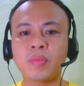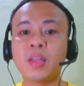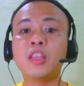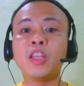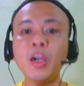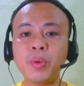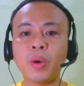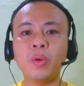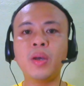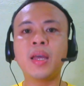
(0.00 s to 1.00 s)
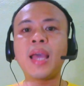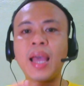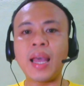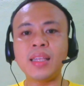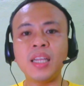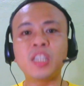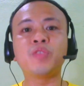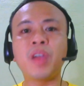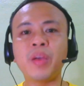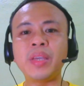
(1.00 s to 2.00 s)
narrow and it's
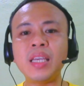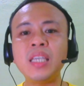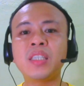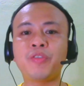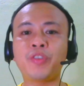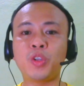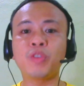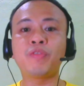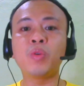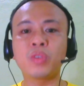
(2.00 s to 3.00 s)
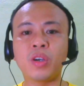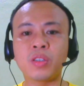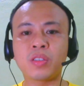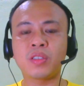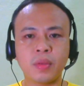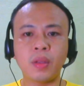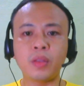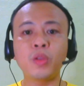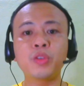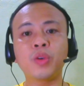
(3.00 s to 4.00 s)
very easy for you to focus.
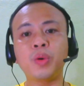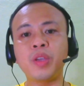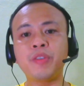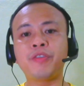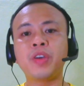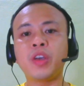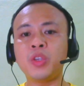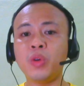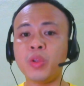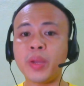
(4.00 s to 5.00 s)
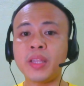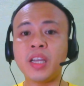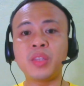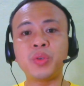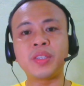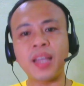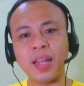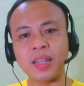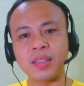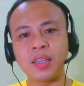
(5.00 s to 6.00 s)
And also, if you already
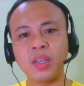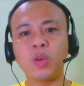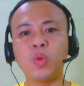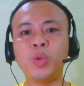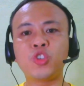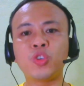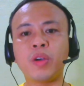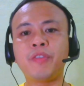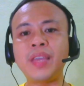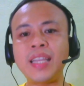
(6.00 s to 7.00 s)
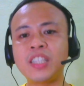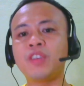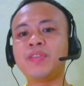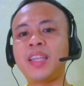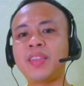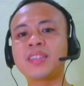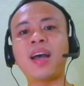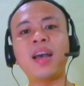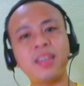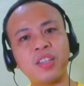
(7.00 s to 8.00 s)
understand which field of data
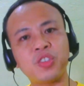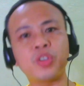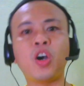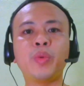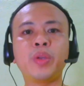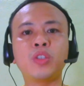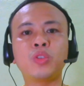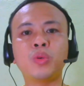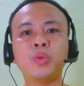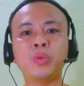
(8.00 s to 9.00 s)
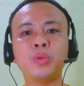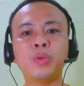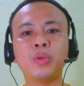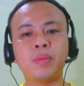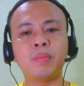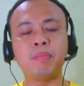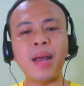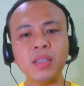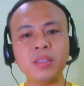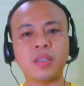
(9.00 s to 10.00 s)
science you're going to
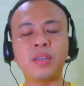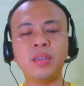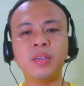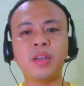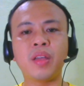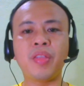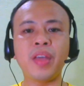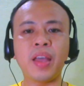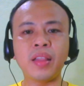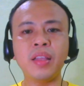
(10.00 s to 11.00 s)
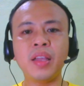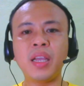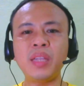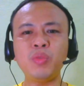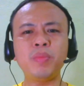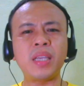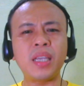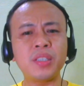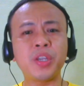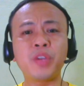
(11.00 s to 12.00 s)
master, then it would be
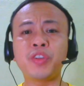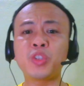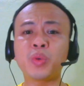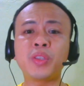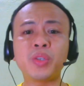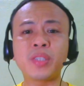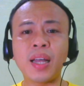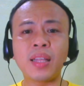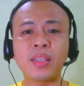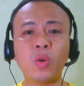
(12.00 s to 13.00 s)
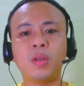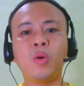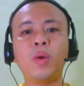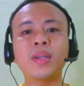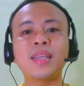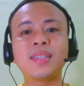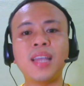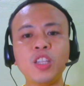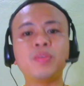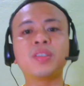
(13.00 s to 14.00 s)
easier for you to understand what
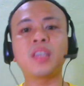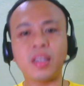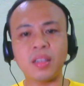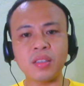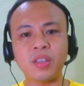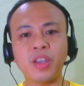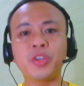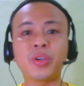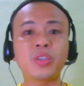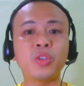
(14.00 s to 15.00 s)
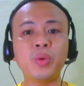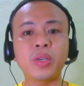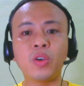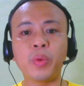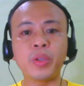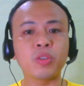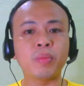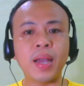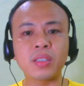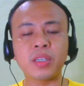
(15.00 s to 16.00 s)
set of skills you're, you are going to
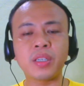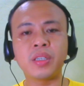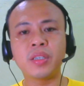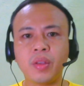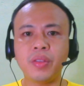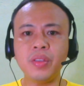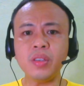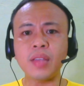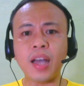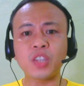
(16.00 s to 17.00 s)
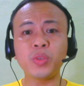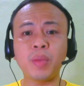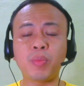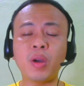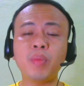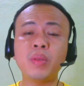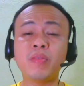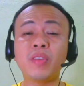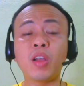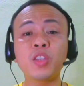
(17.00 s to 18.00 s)
master. This is actually a problem
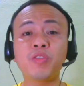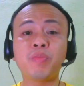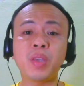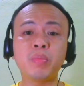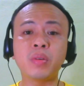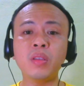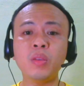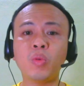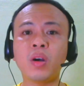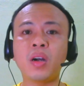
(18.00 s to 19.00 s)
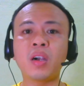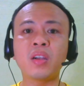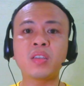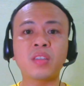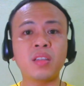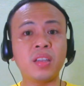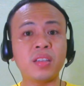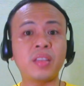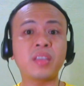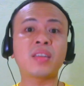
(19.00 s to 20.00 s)
of a lot of people who are studying
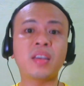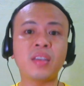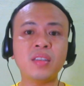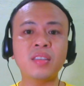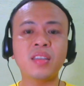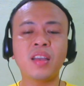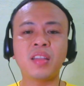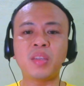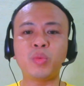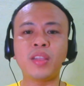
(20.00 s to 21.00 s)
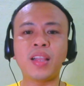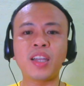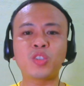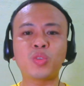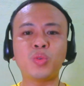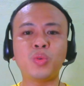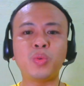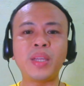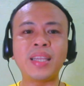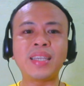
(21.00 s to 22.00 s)
data science. They would like to
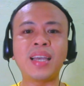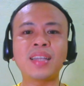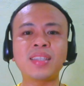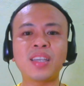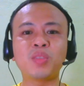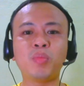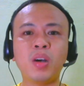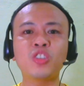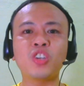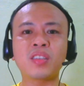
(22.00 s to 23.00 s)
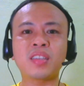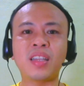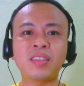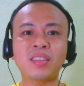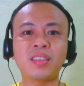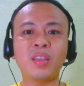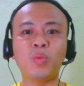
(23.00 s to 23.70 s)
really get as much as skills as they